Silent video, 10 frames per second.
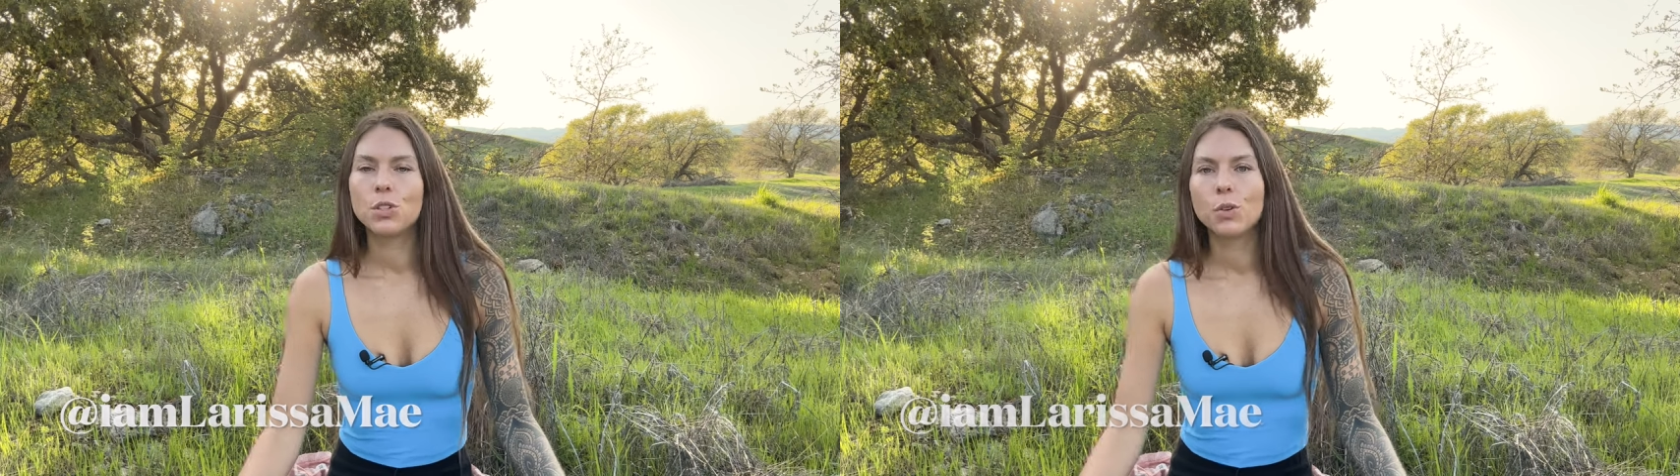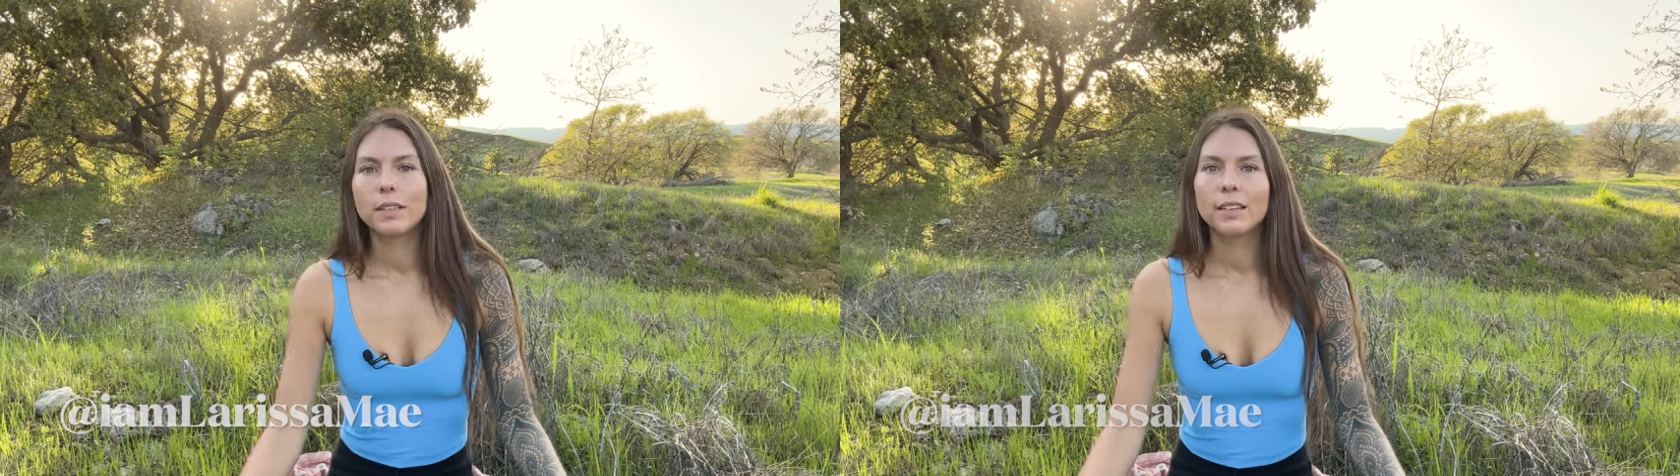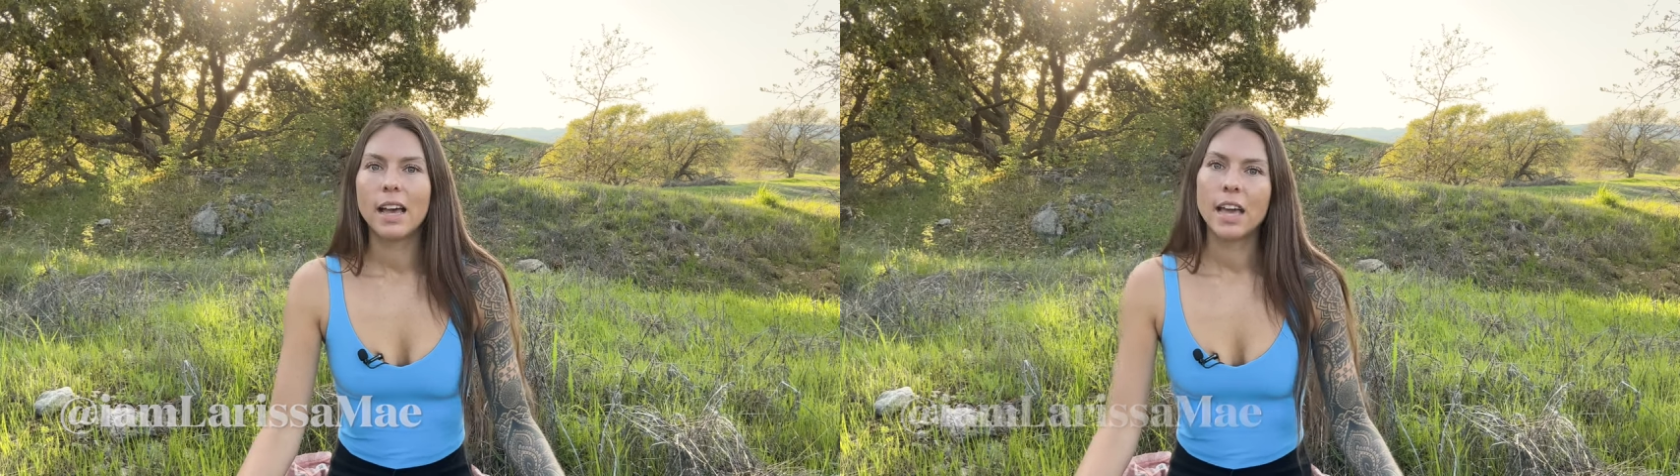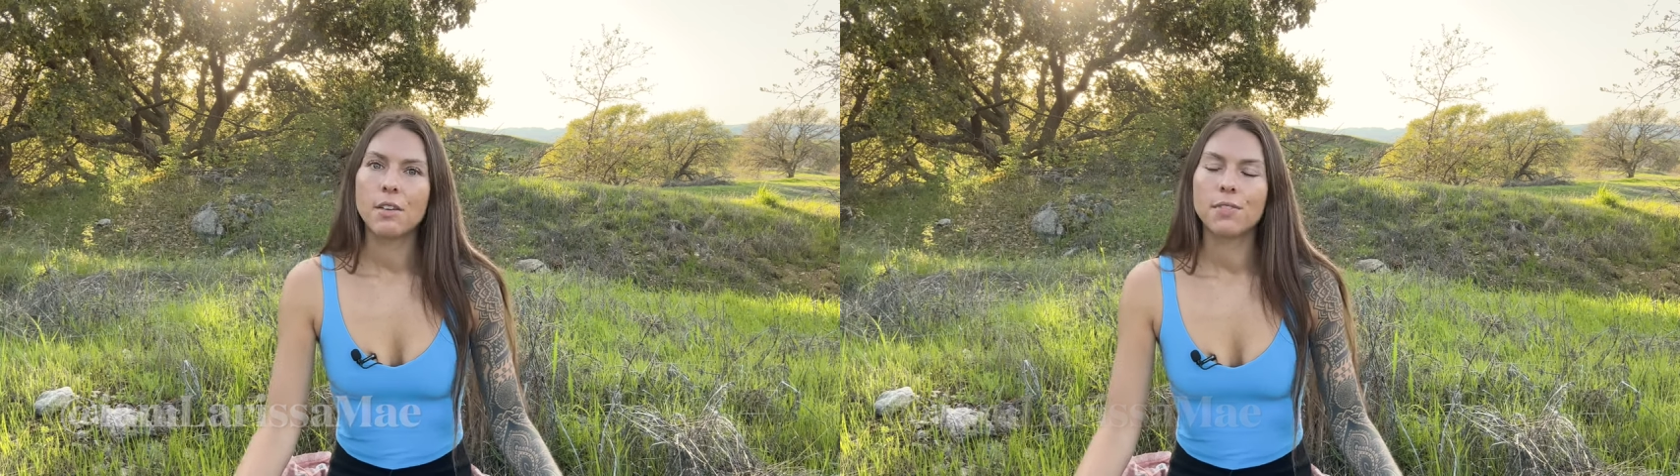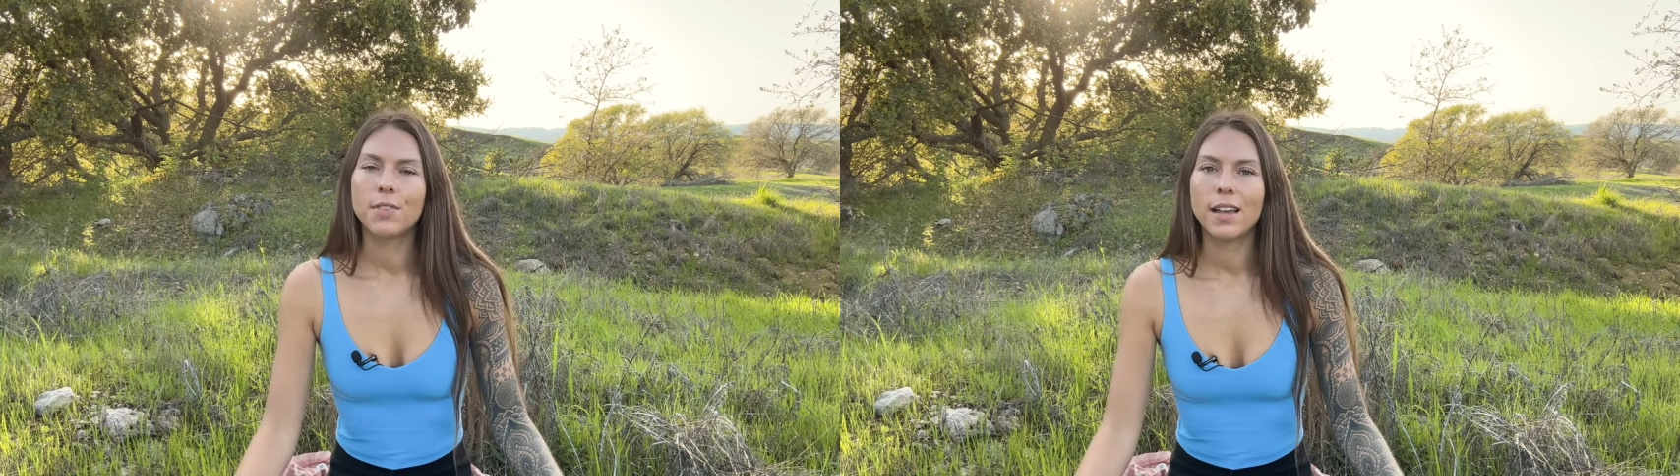to in
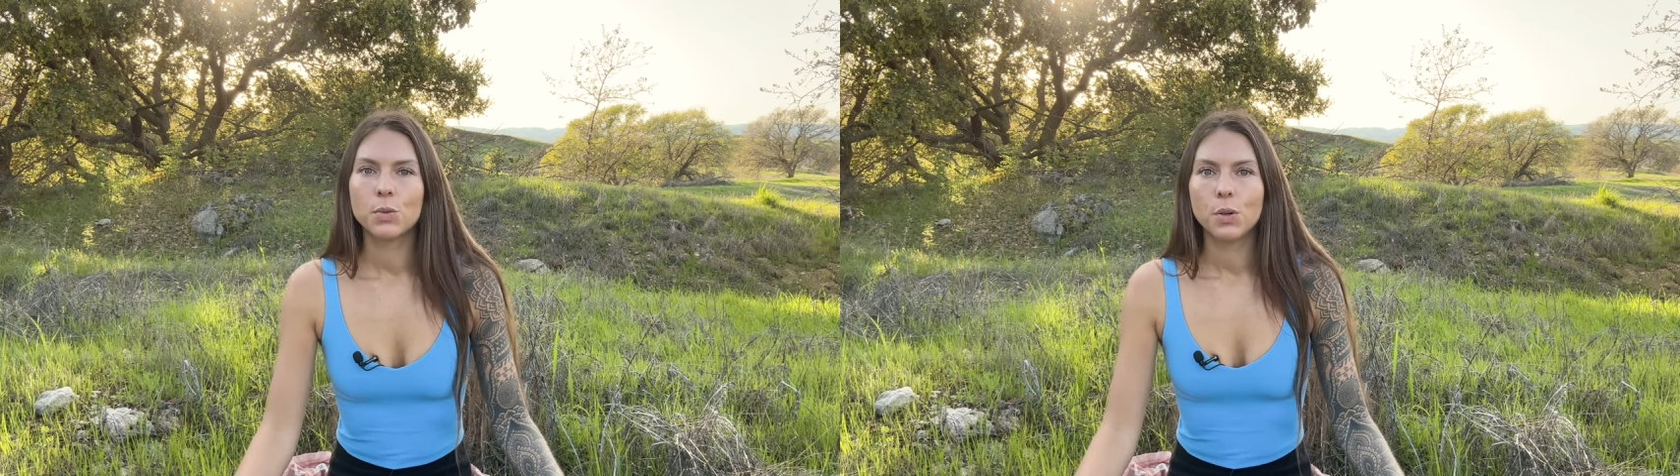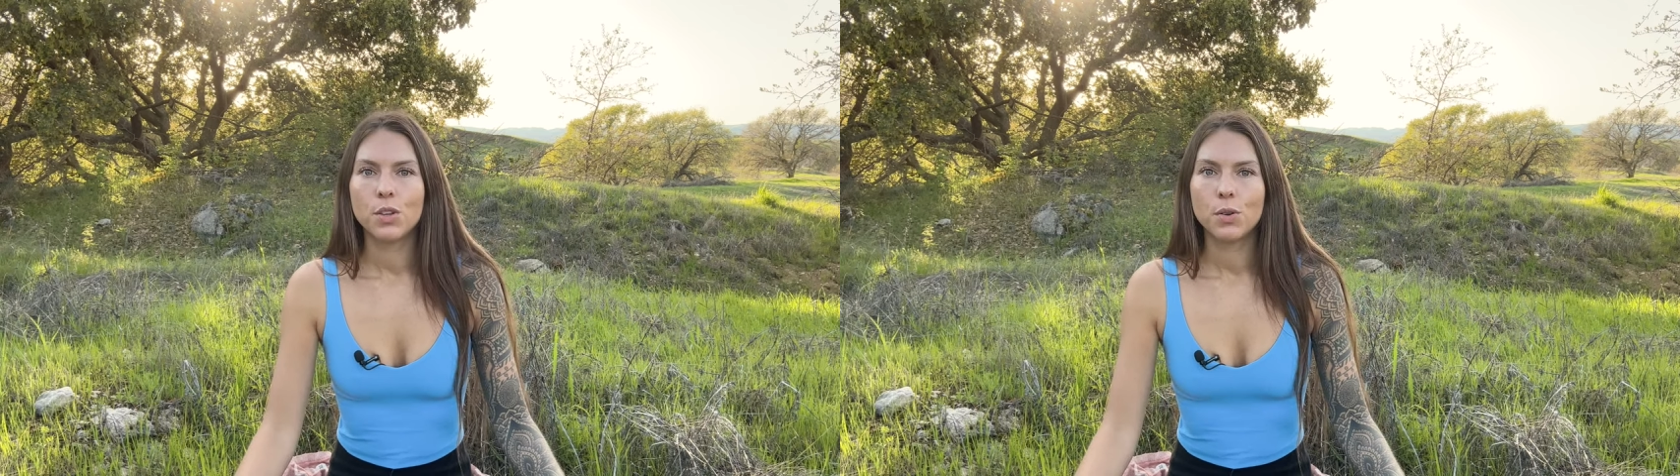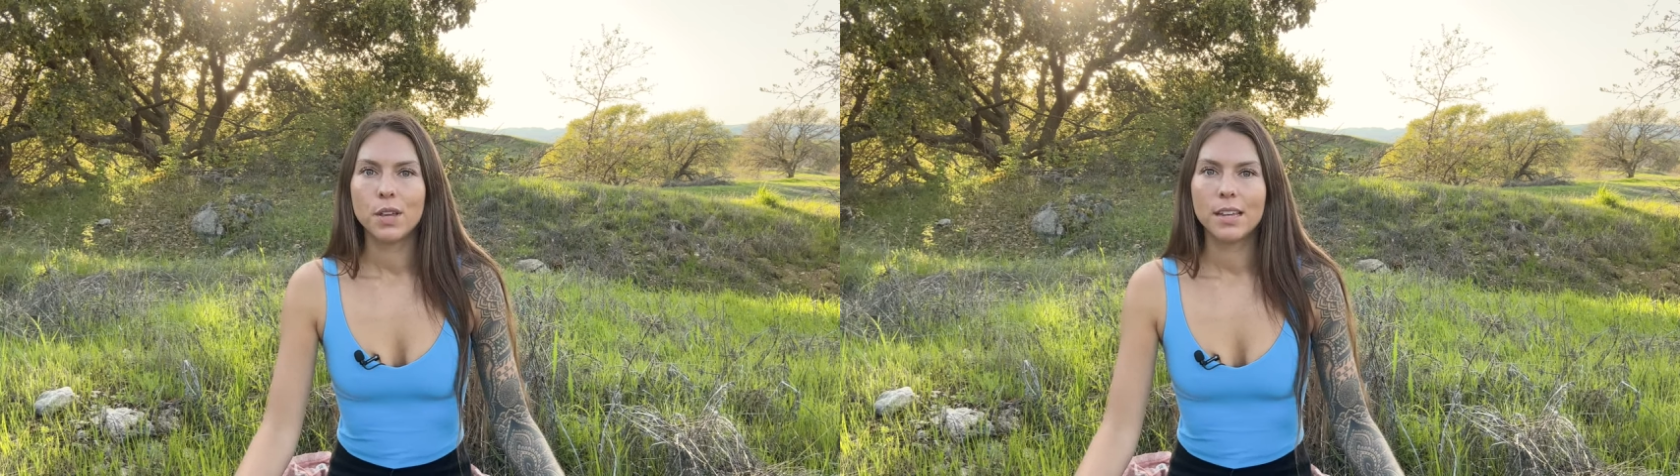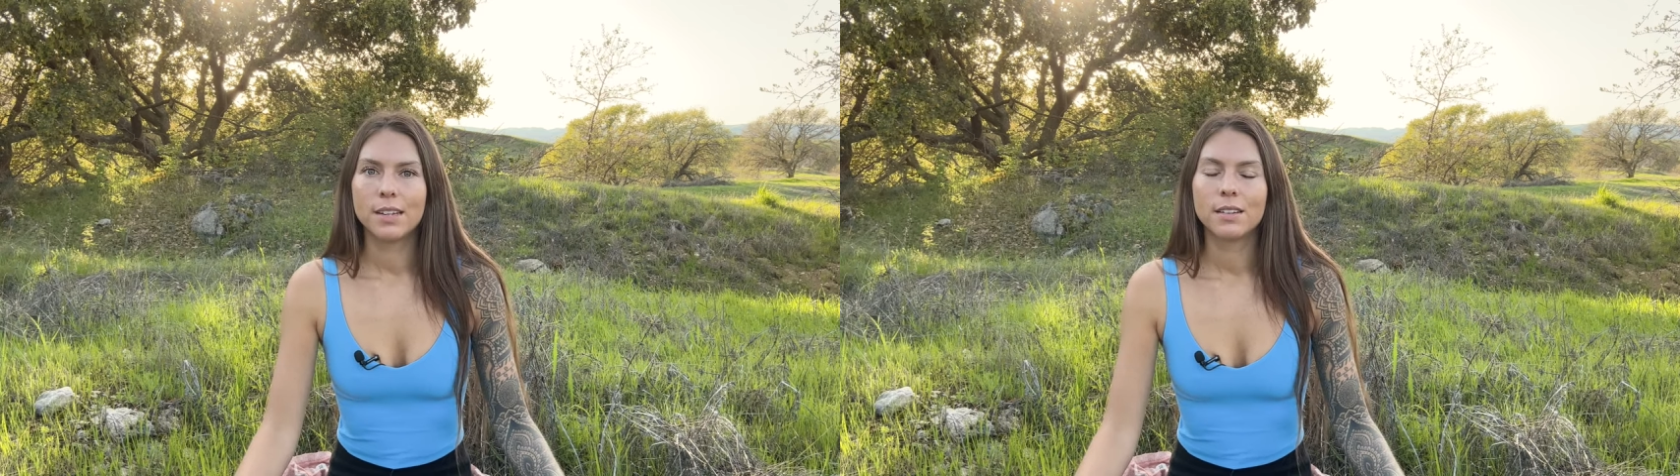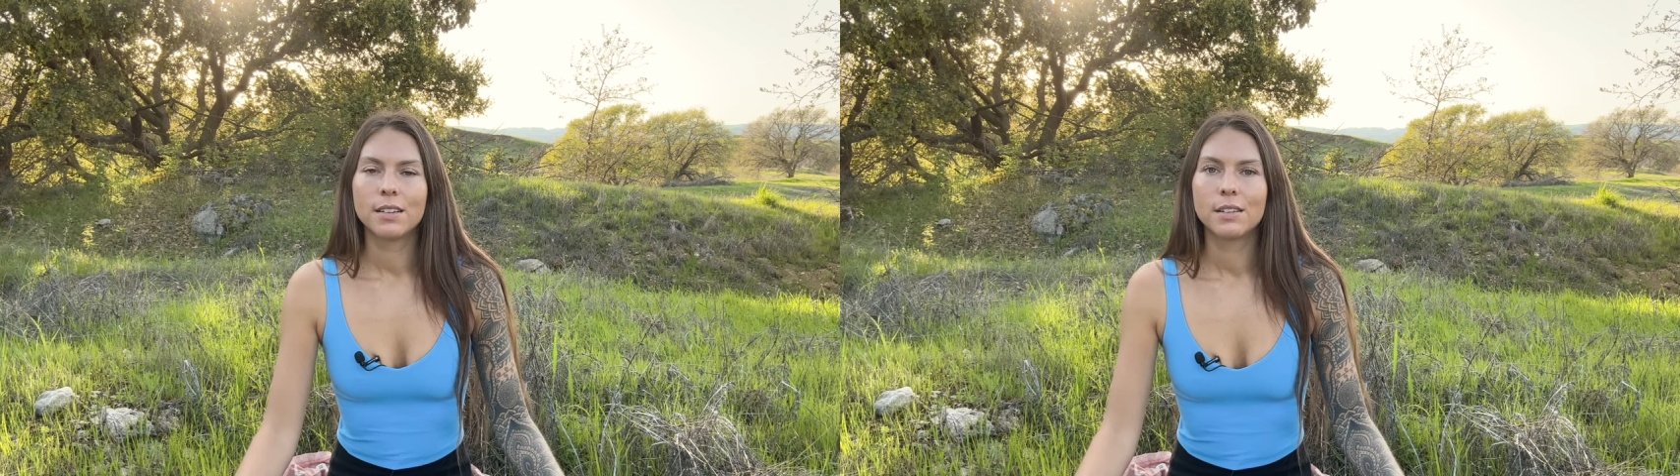life, that's where you
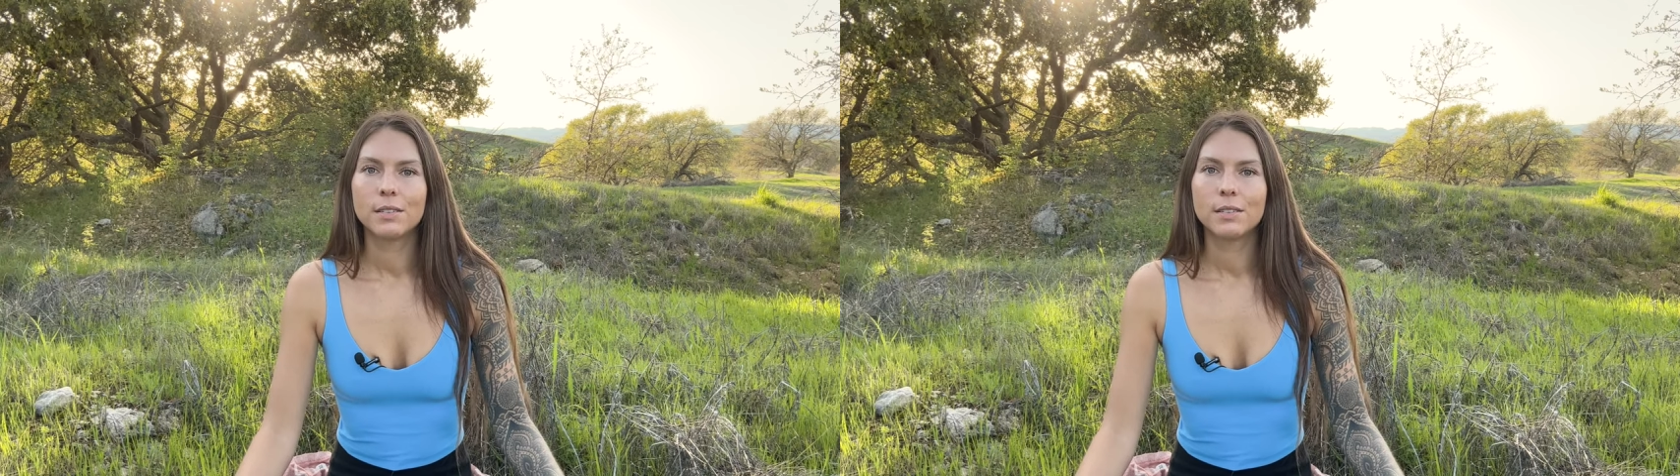can